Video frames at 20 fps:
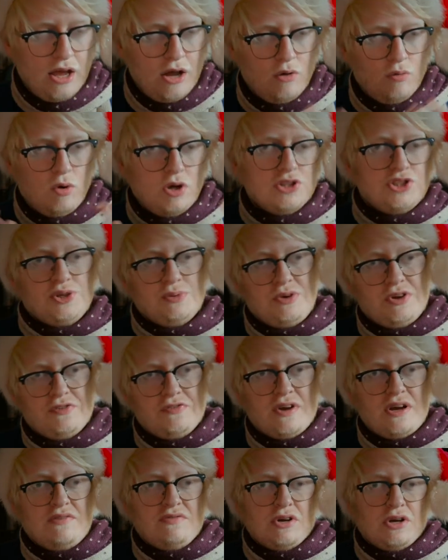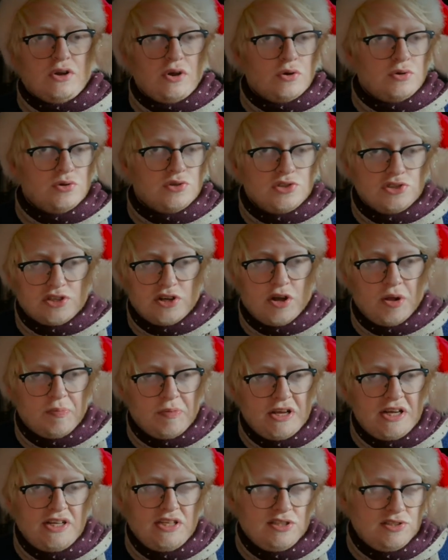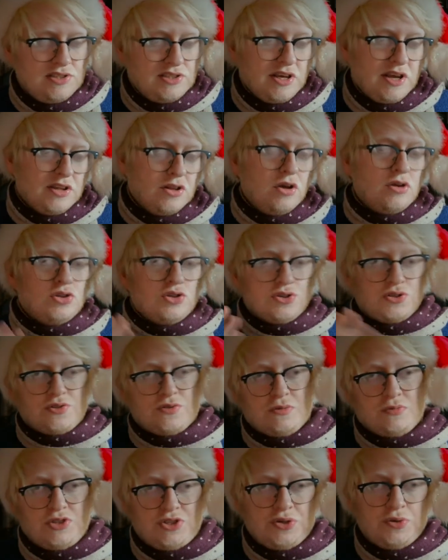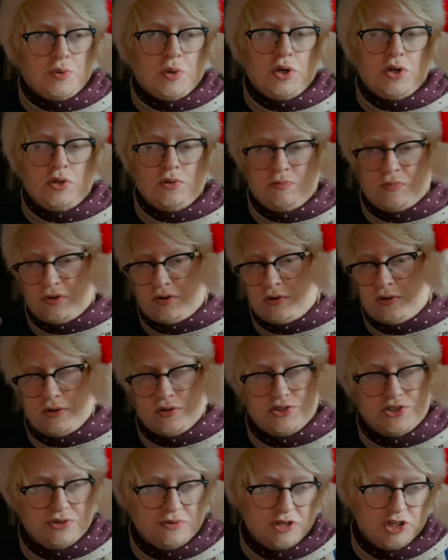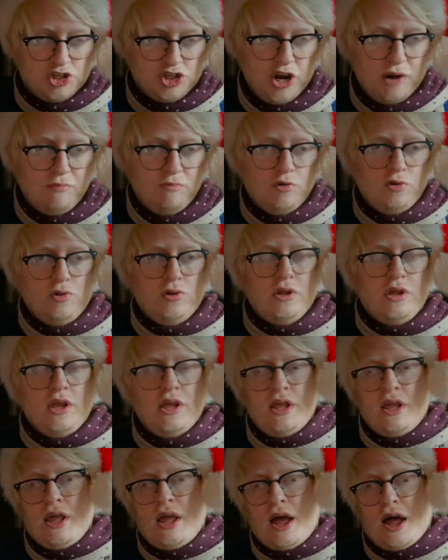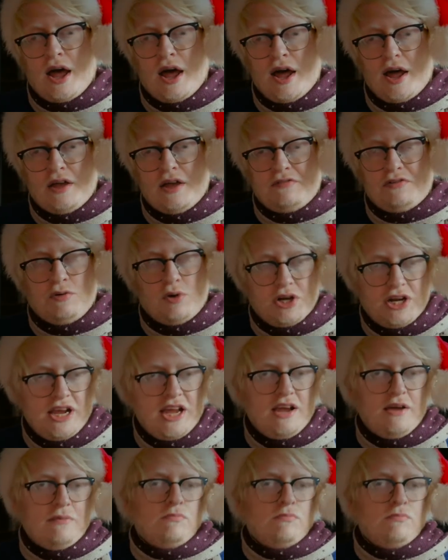What some of your favourite Ghost style beers, not just from Tsjoe, but also in general. If you want to hear